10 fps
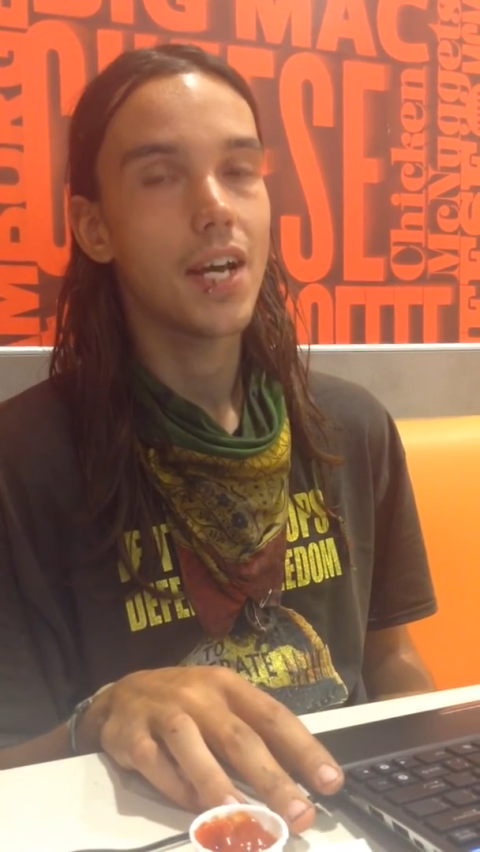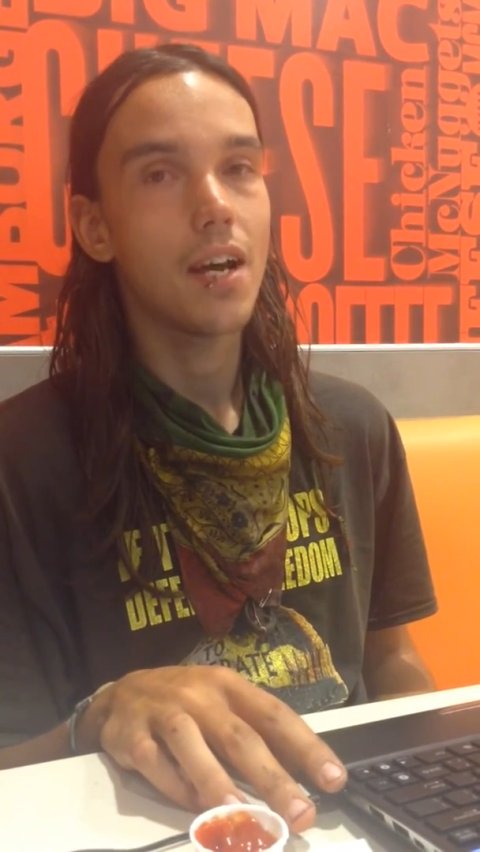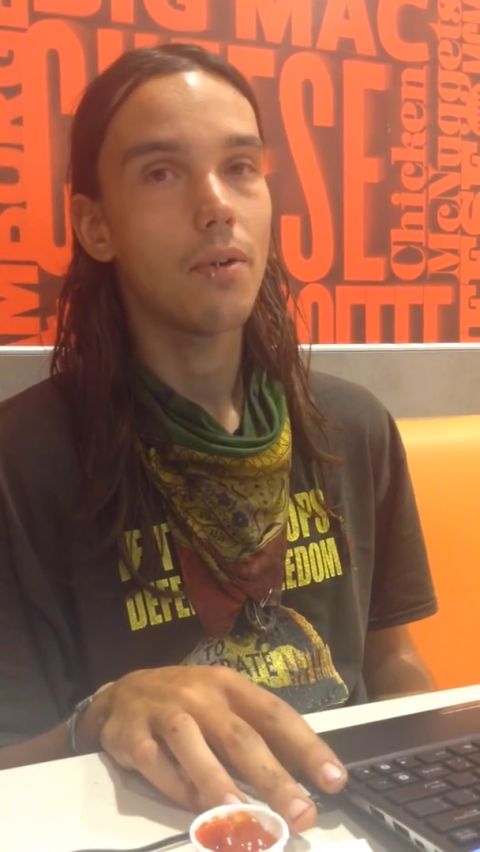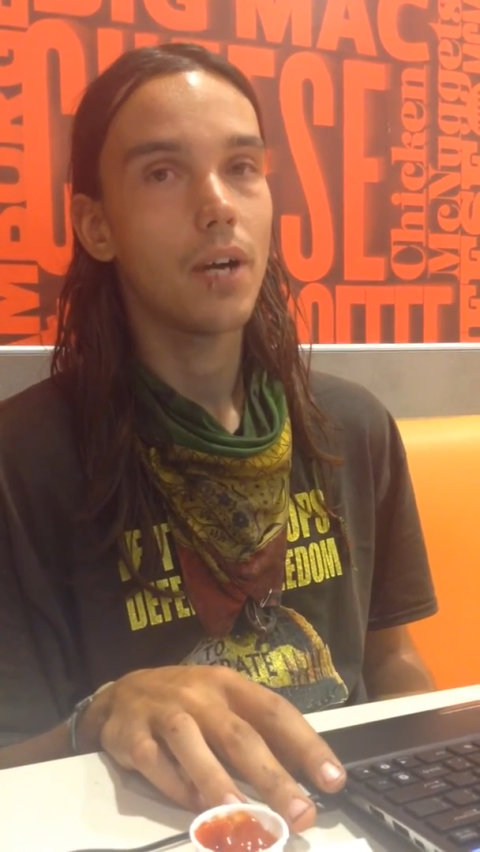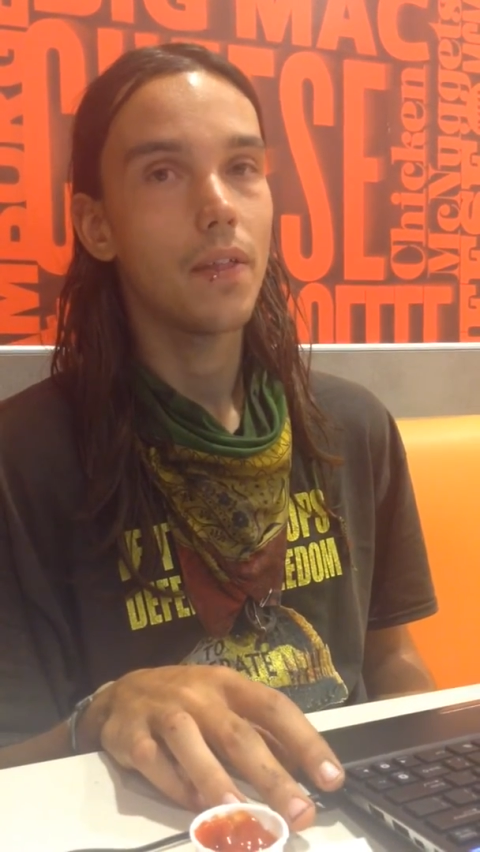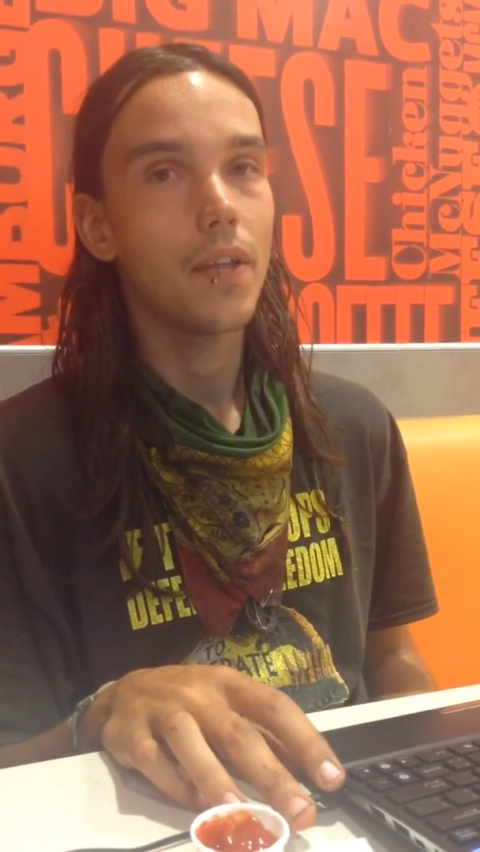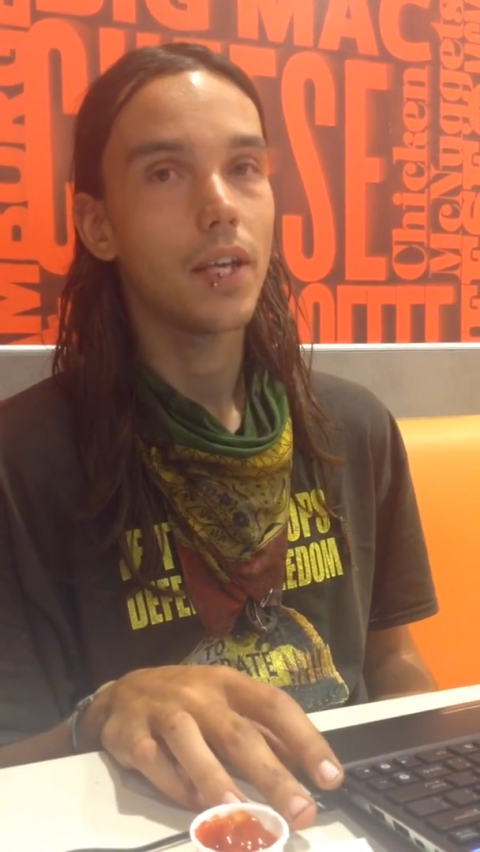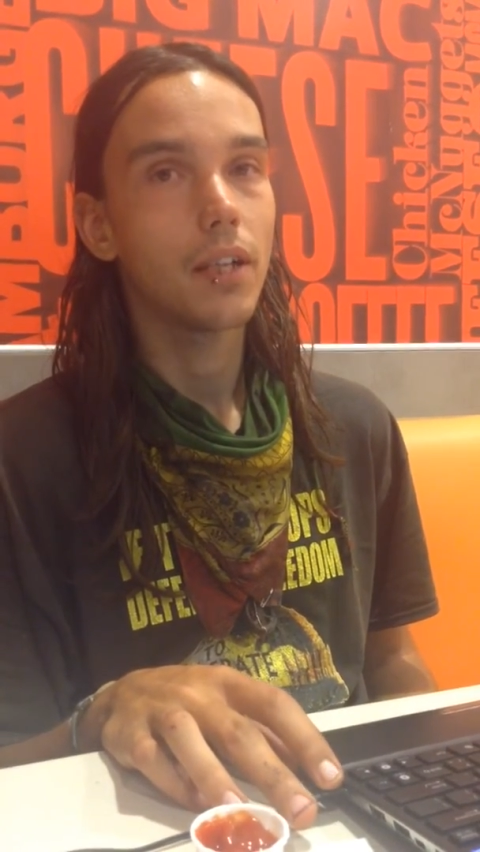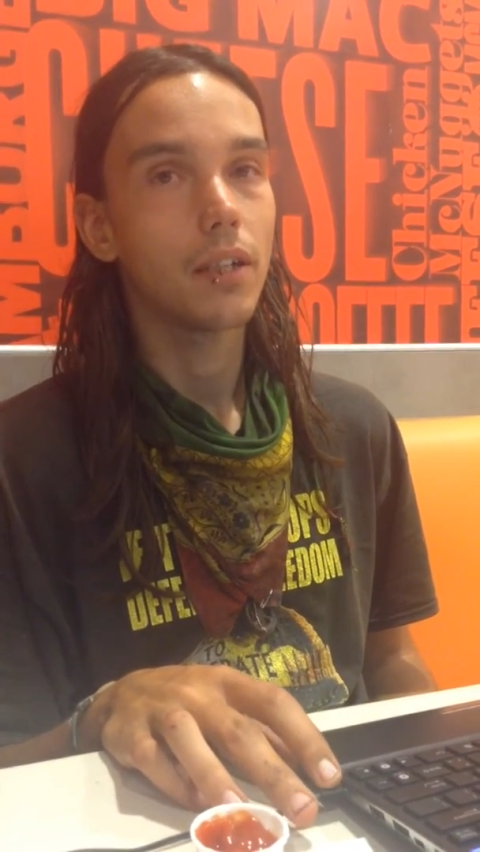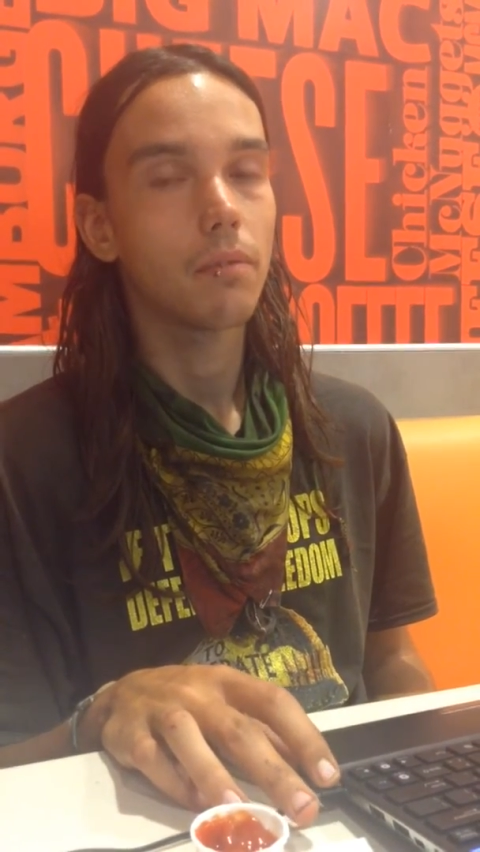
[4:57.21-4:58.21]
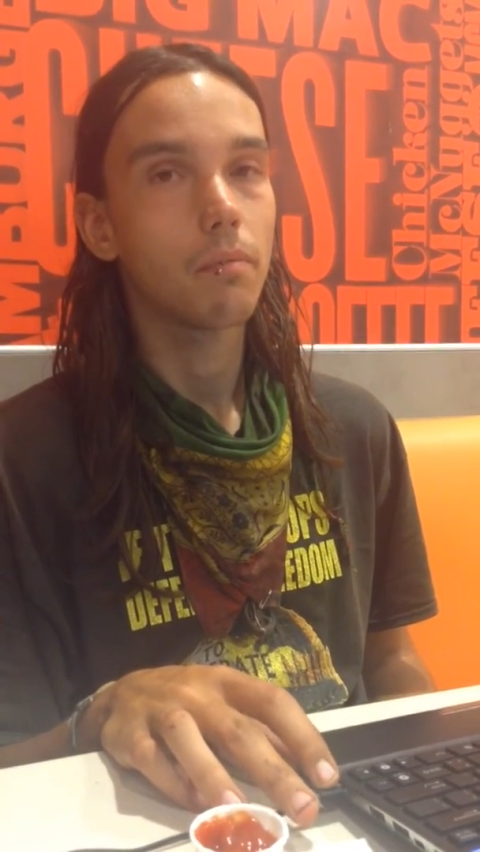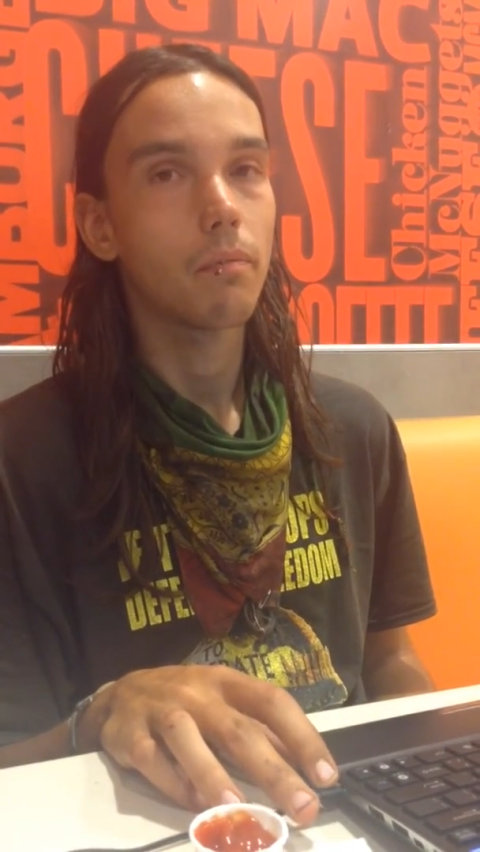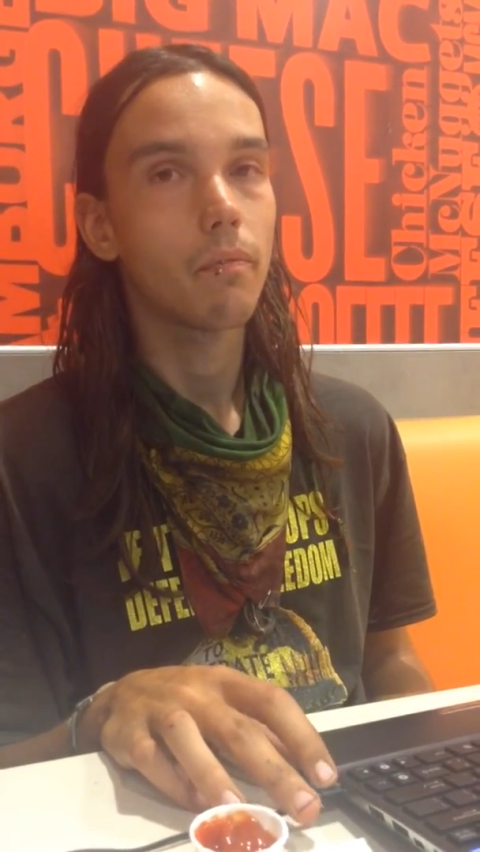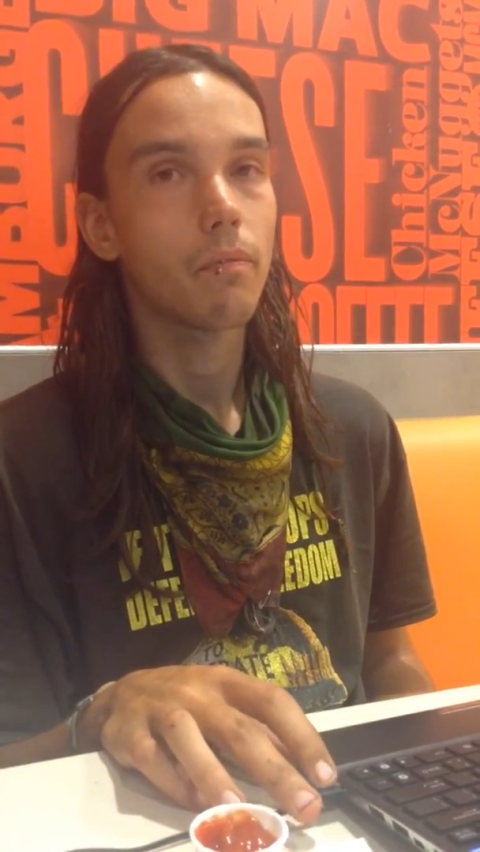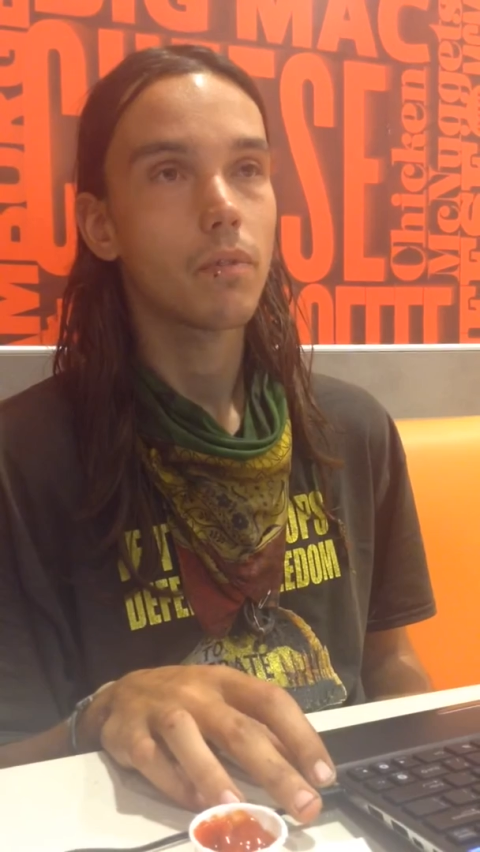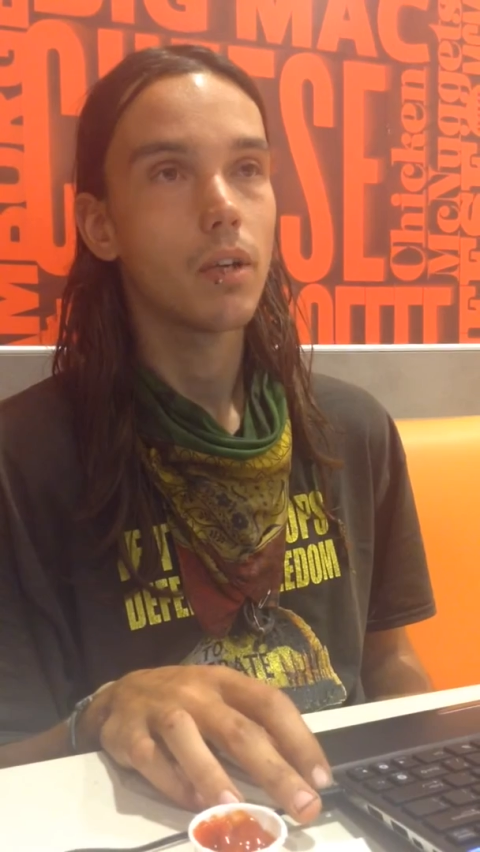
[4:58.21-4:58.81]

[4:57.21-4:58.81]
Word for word: now. I think. You know where they are?